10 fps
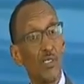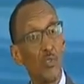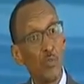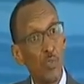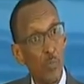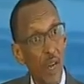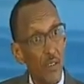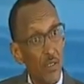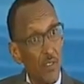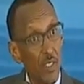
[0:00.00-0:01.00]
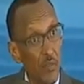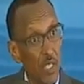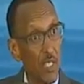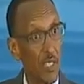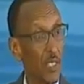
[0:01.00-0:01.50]
to be part of the
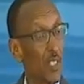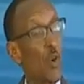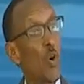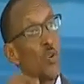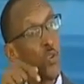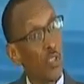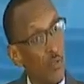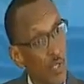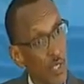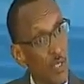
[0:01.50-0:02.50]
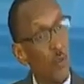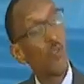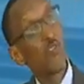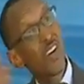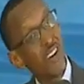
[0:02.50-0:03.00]
meeting on request
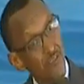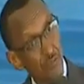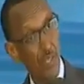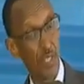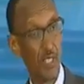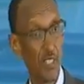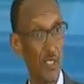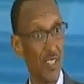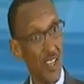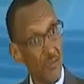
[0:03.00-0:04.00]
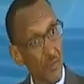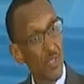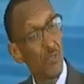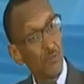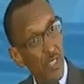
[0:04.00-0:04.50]
of government. The
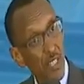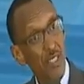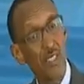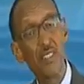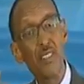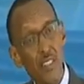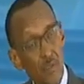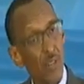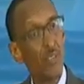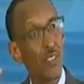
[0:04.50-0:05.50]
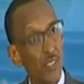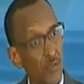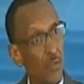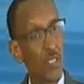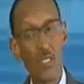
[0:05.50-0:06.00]
government of DRC is the one that
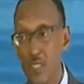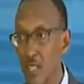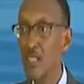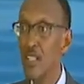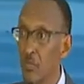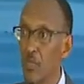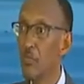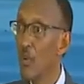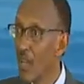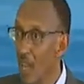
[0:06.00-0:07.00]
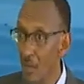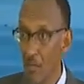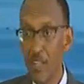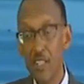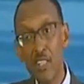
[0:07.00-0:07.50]
requested that these people
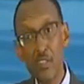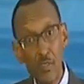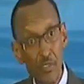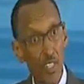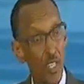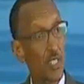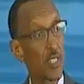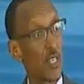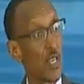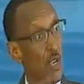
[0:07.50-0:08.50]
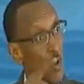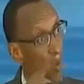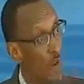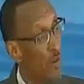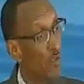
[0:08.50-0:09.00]
come, and these officers,
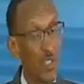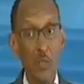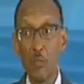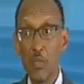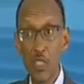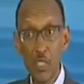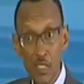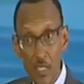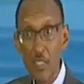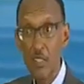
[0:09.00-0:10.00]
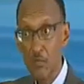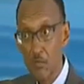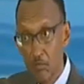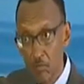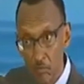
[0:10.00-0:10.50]
one of them being this
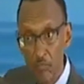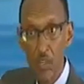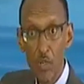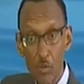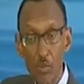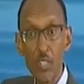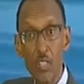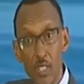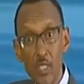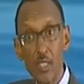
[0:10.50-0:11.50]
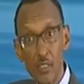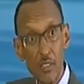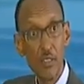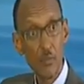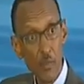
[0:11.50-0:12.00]
fellow who is leading
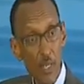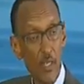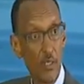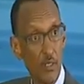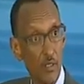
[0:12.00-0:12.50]
this rebellion.